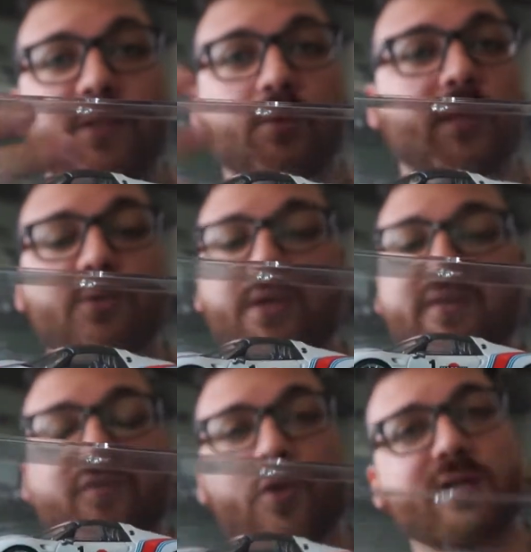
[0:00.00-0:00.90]
in the
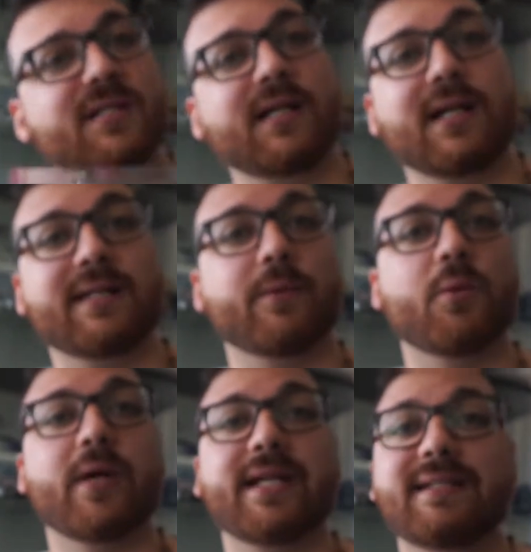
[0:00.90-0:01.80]
124s, you can get them in the
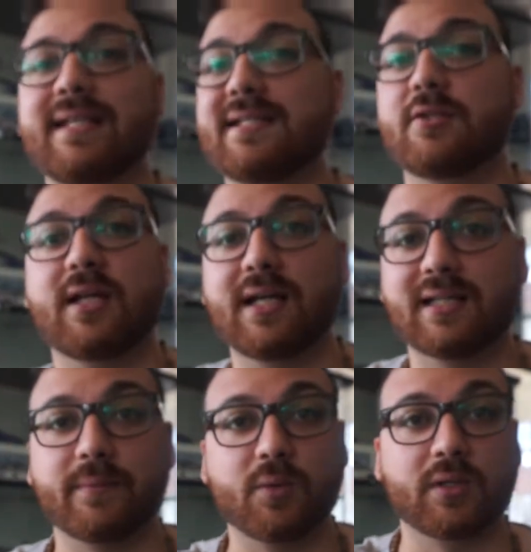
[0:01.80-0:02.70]
118s, you can get
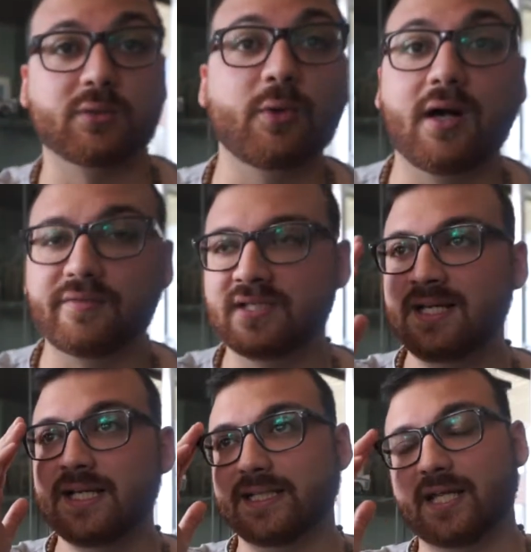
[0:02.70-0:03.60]
them in the 112s.
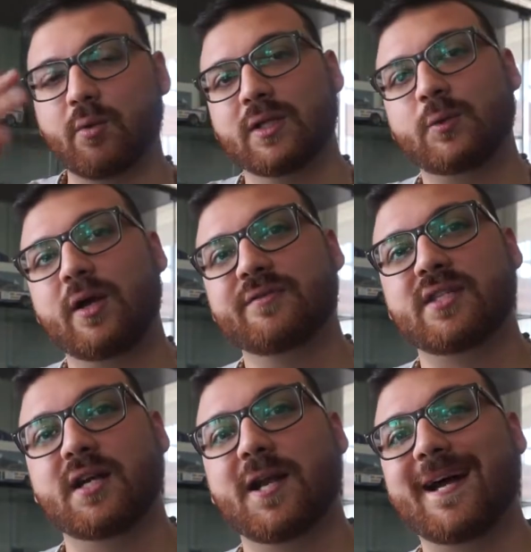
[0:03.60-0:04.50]
Now the 112s,
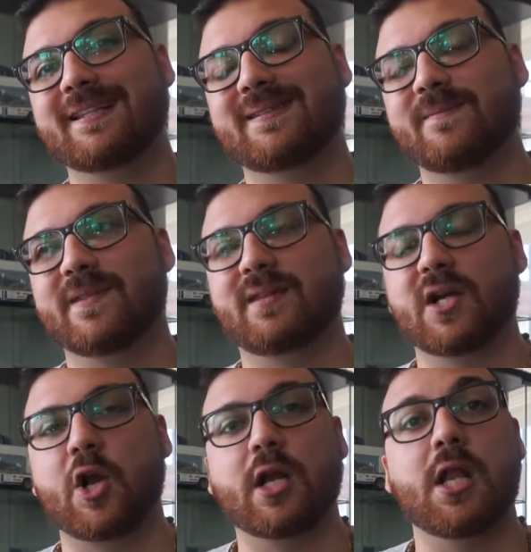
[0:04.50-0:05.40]
they're not
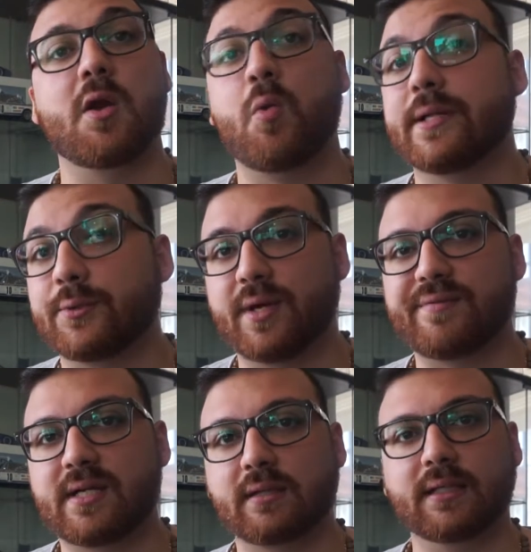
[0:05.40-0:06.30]
a lot of
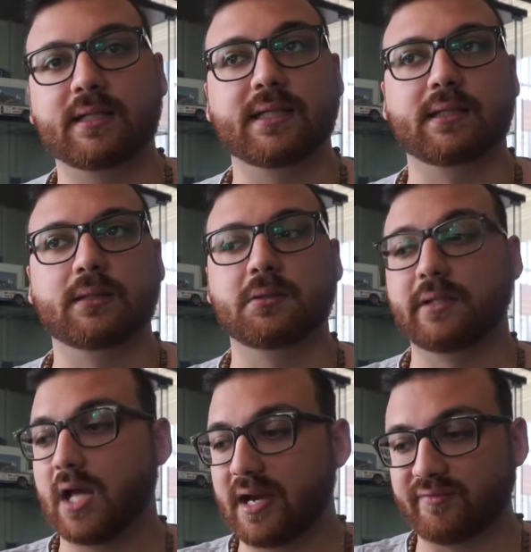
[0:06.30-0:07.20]
112s out there. Like,
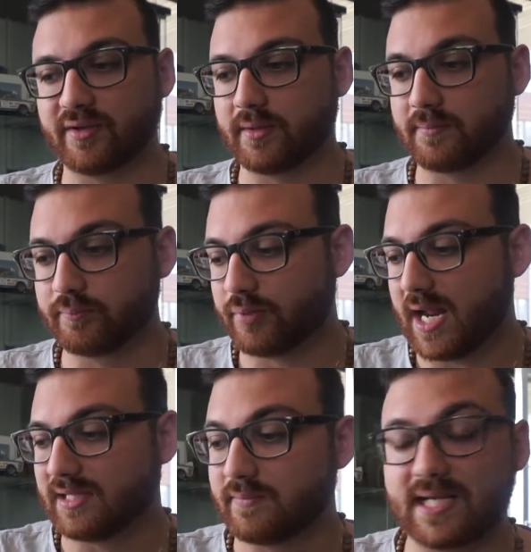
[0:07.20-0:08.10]
not every
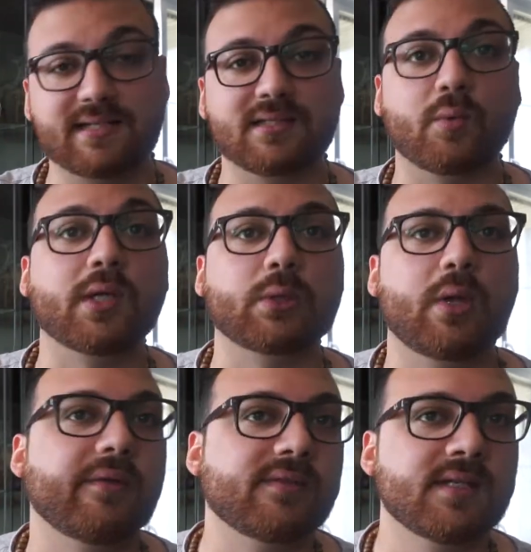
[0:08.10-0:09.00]
brand makes the
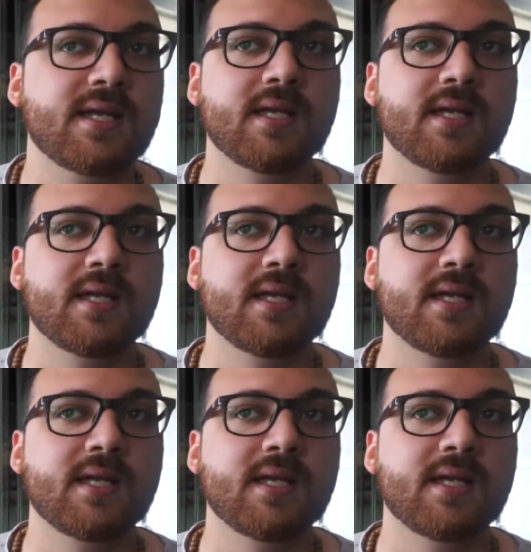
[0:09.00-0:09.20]
112s.